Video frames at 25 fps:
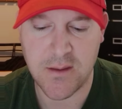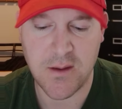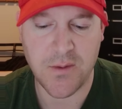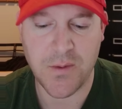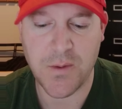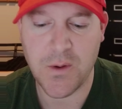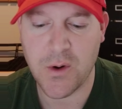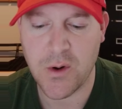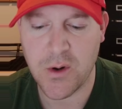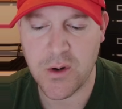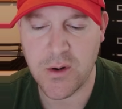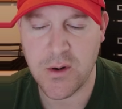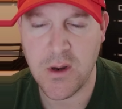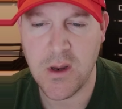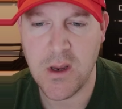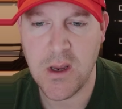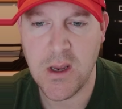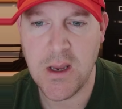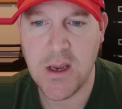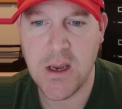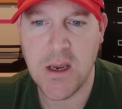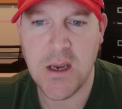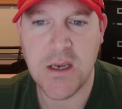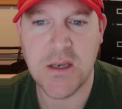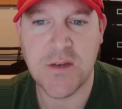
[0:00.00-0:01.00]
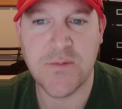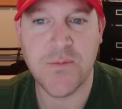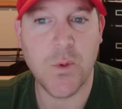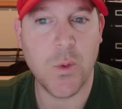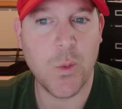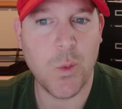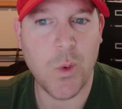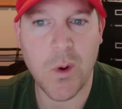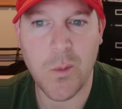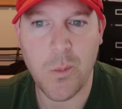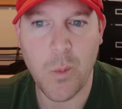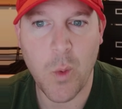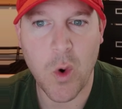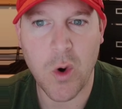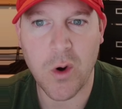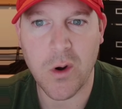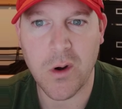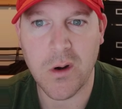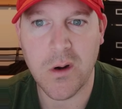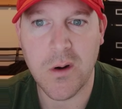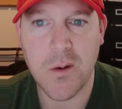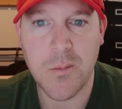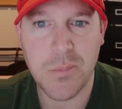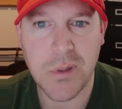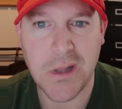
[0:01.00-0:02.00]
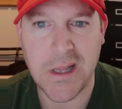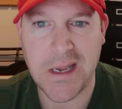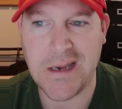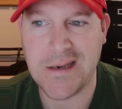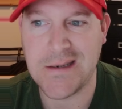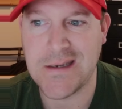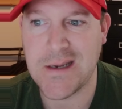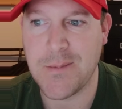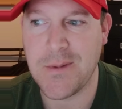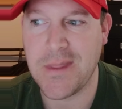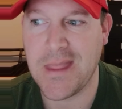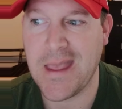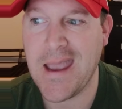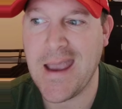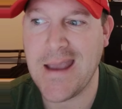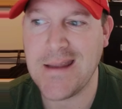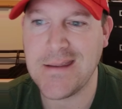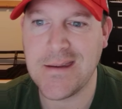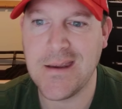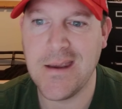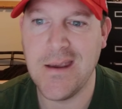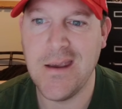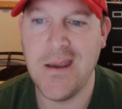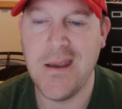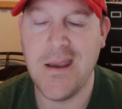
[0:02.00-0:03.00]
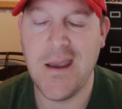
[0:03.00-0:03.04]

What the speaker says: The third is for one more play on top of that.